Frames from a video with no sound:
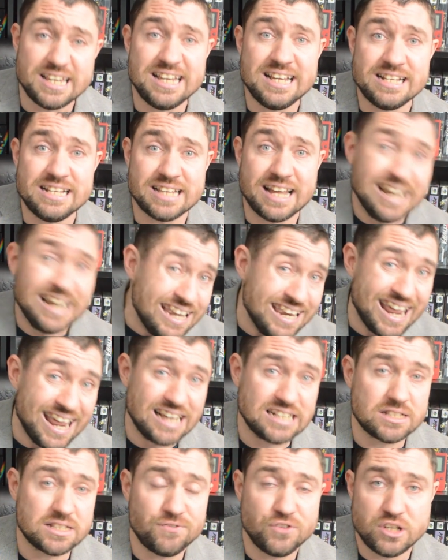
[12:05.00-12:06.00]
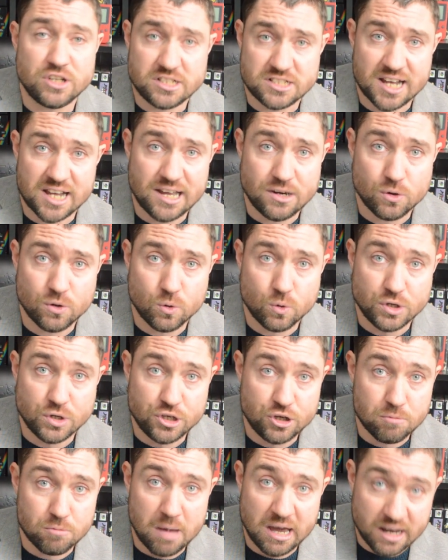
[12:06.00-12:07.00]
is next for the channel,
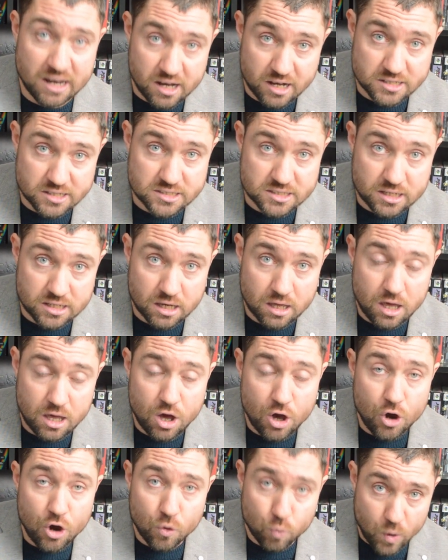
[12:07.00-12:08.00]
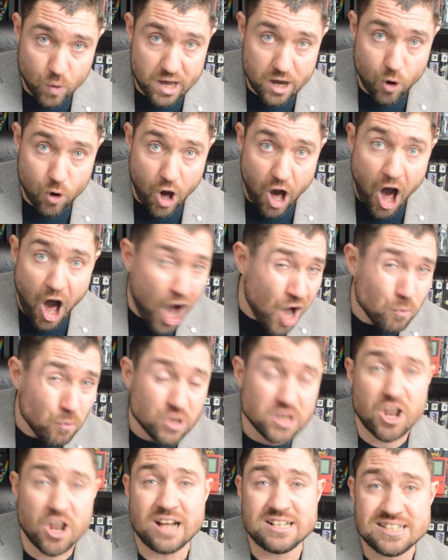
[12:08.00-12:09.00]
you may ask? Well, I would
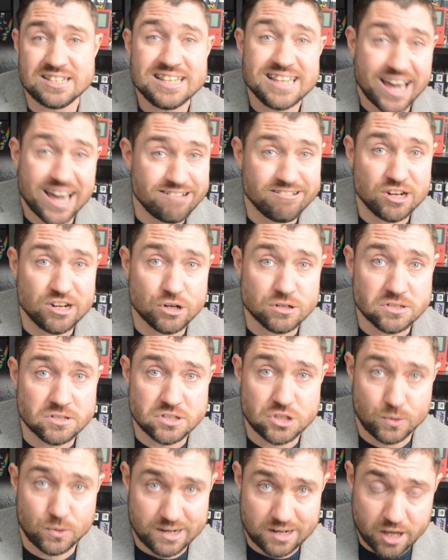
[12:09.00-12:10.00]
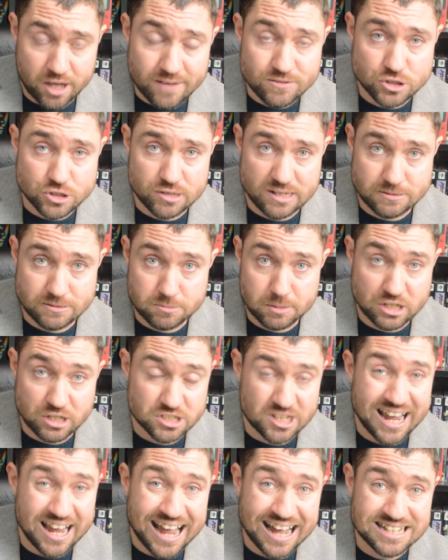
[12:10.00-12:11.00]
like to carry on doing live streams because
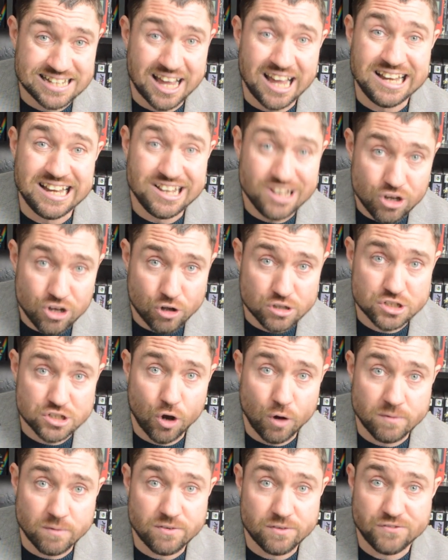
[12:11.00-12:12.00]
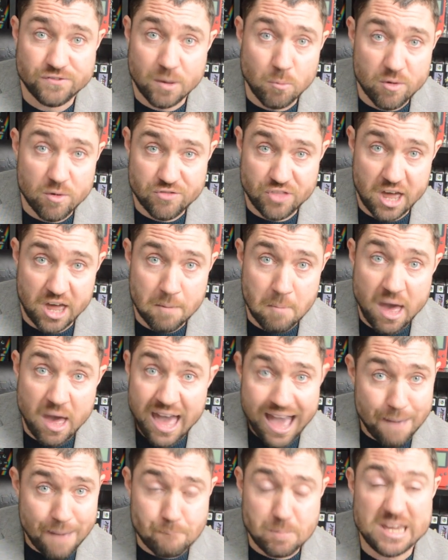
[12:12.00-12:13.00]
I had a lot of fun with them
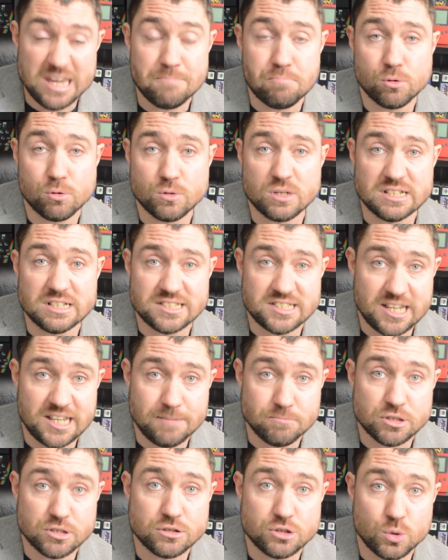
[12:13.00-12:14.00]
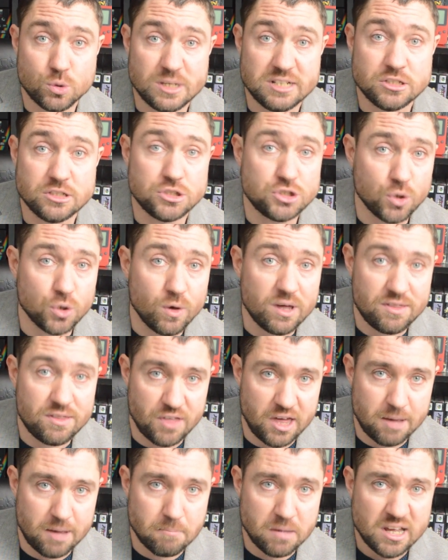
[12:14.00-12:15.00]
and people seemed to enjoy
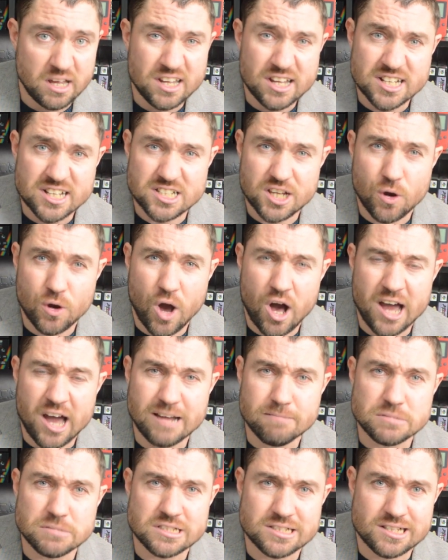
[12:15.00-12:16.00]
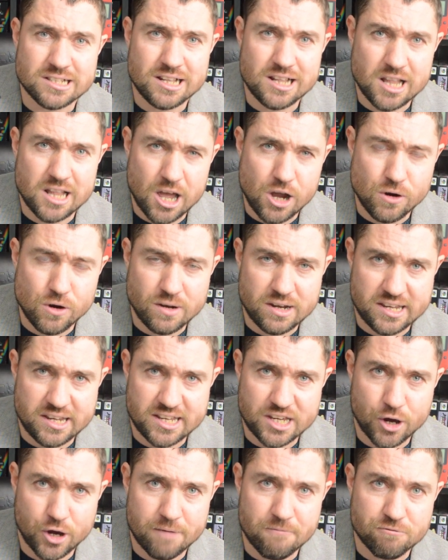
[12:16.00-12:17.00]
them. So I am slowly
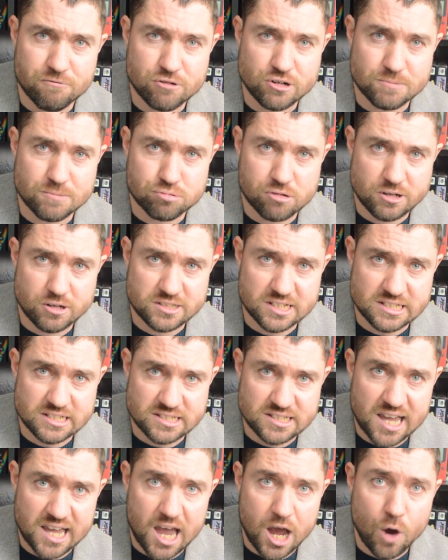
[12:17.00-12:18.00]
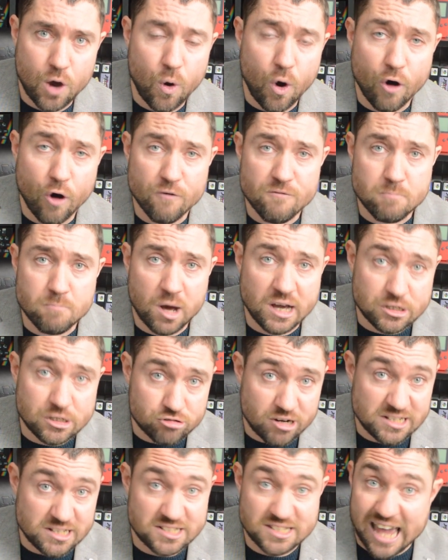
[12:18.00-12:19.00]
going through the process now of
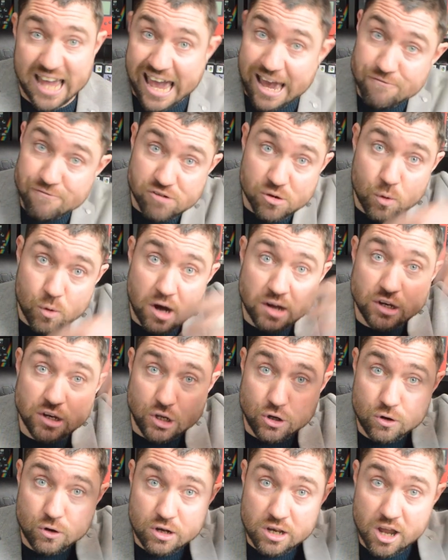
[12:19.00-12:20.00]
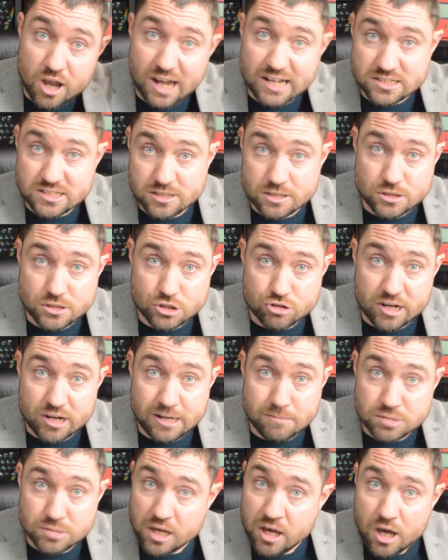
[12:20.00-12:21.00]
migrating everyone who likes those
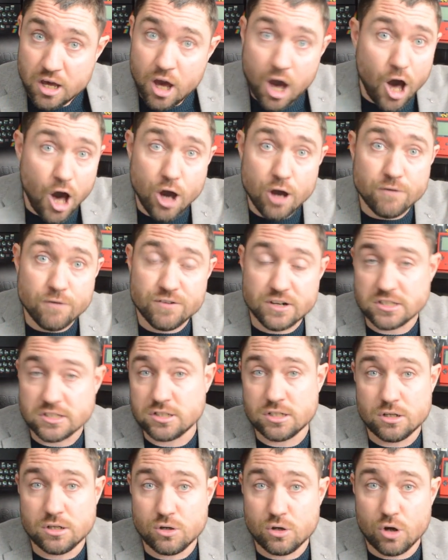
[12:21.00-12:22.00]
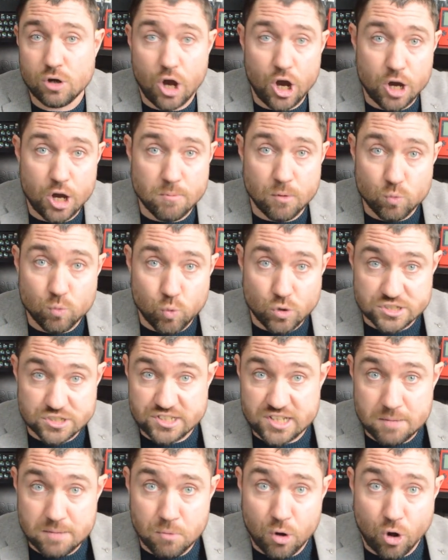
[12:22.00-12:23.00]
streams over to watch
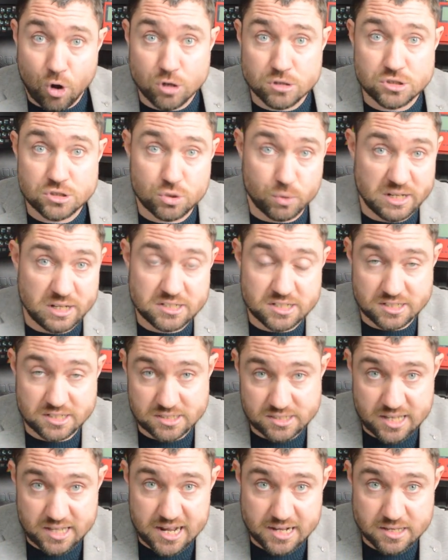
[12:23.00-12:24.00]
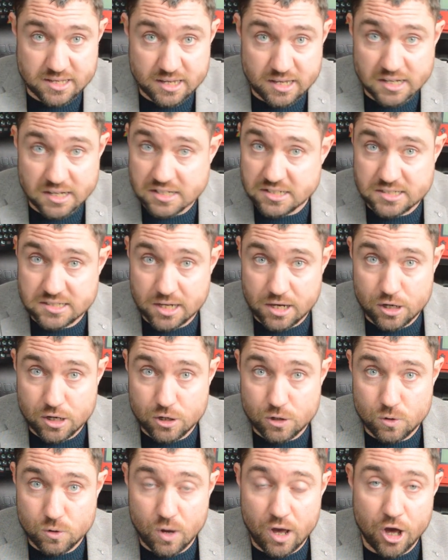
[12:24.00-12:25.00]
them on Twitch instead.
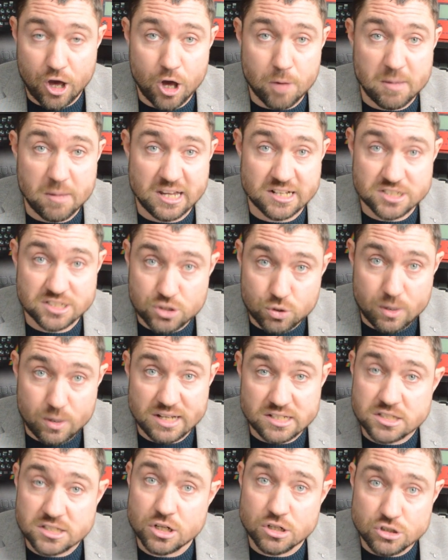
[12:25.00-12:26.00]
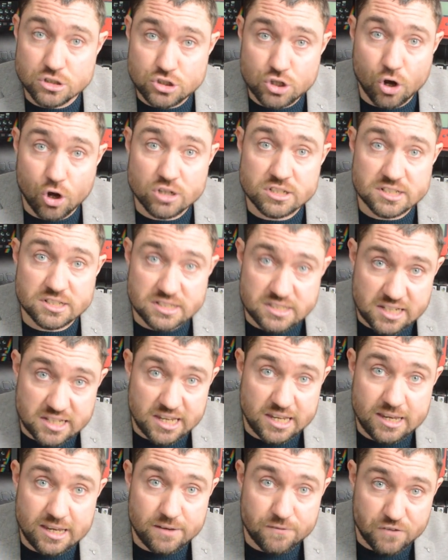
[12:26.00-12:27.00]
So it's
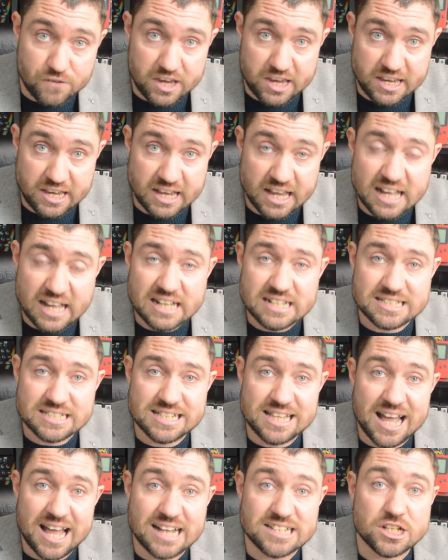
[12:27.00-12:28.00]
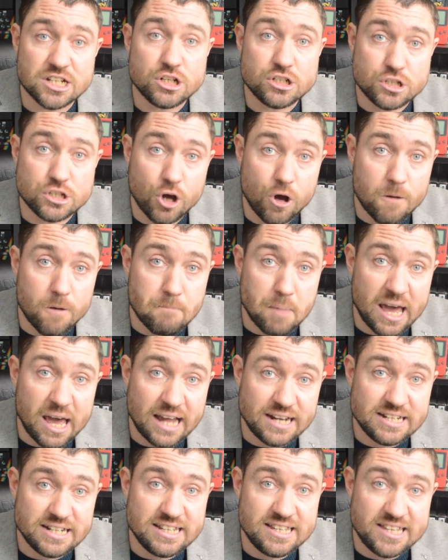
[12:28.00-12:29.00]

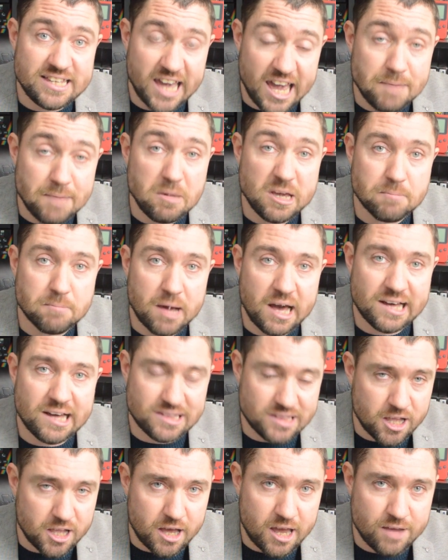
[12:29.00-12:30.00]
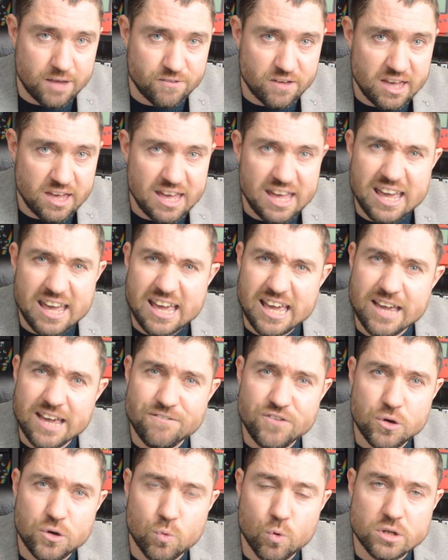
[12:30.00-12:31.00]
twitch.tv/TopHatGamingManLive. If
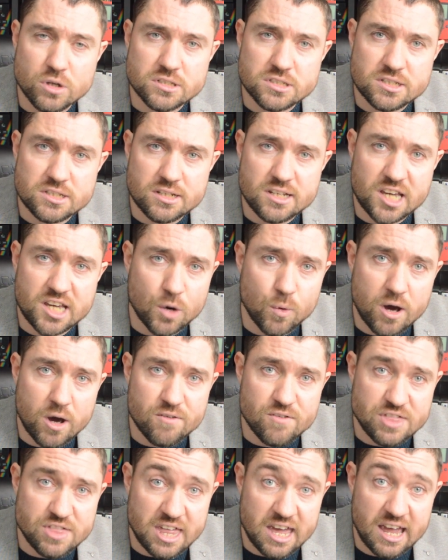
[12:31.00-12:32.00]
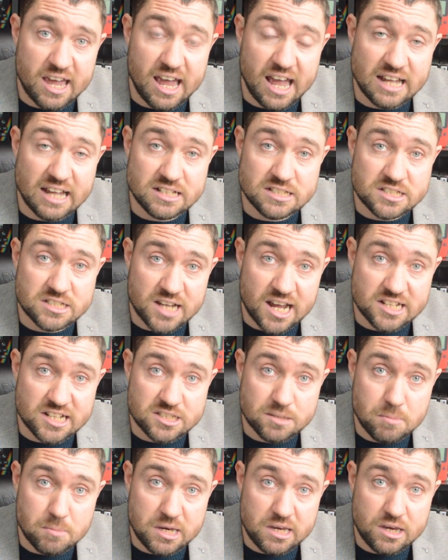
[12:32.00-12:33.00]
you want to go over there and chat
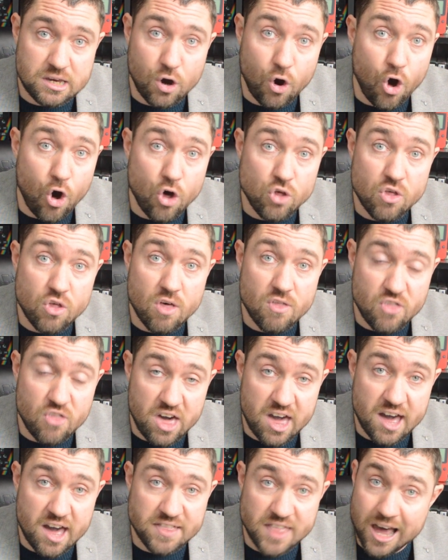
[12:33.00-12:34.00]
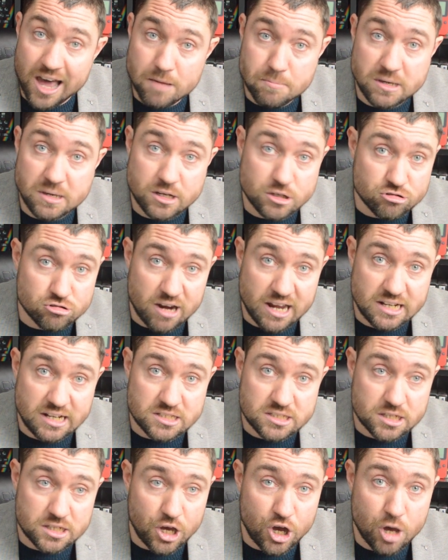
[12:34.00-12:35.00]
to me on there, that'd be
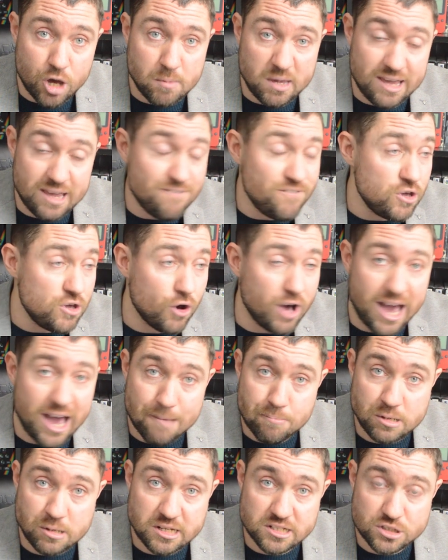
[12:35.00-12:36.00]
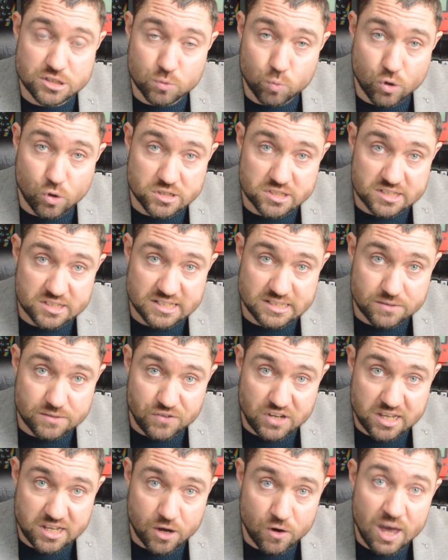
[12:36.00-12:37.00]
great. If you're happening to watch this
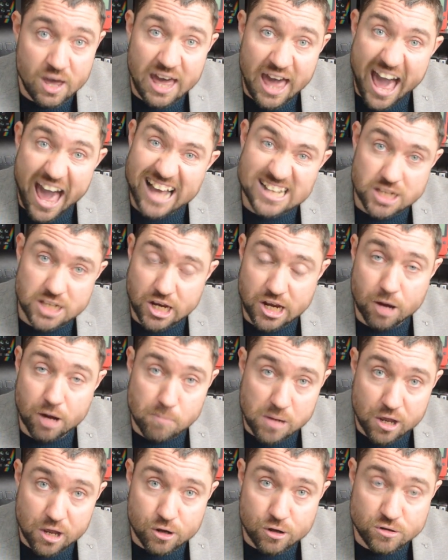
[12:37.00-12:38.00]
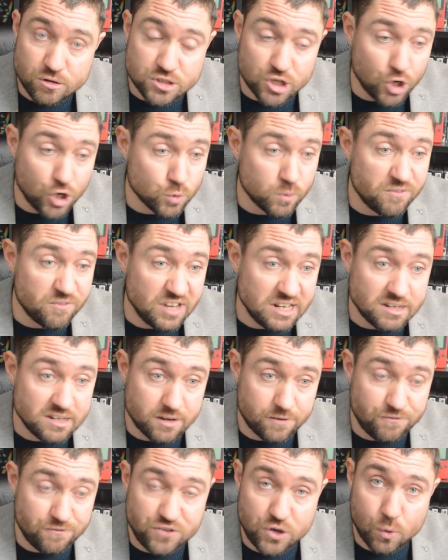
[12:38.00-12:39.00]
video as I upload or within the
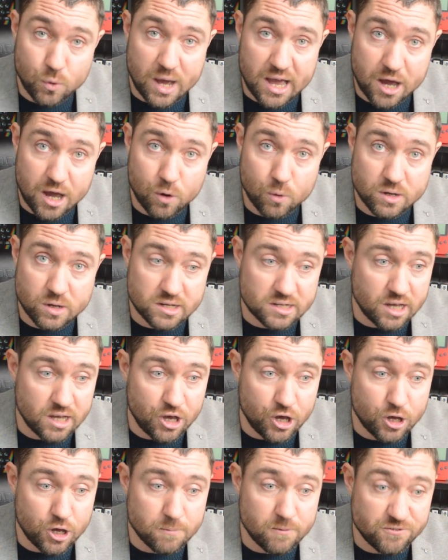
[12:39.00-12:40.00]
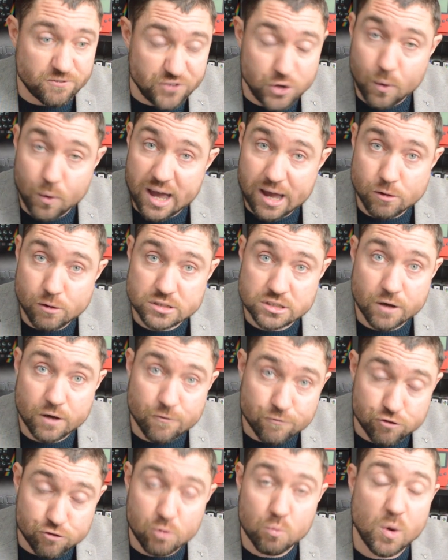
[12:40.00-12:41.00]
few hours
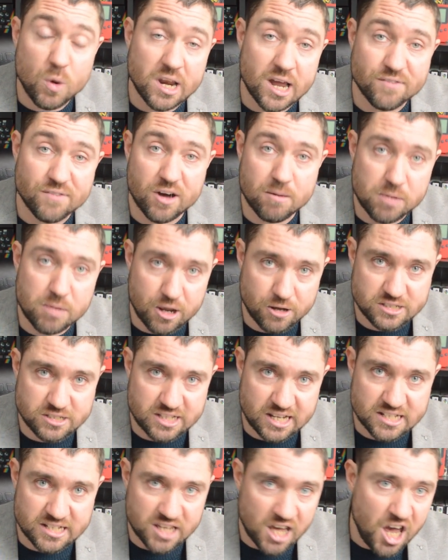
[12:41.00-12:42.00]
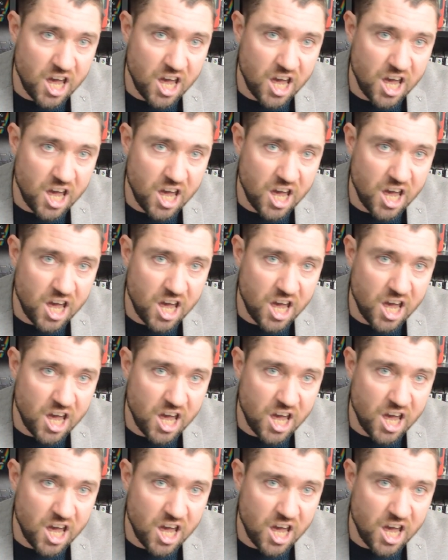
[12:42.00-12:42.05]
from when I've uploaded it,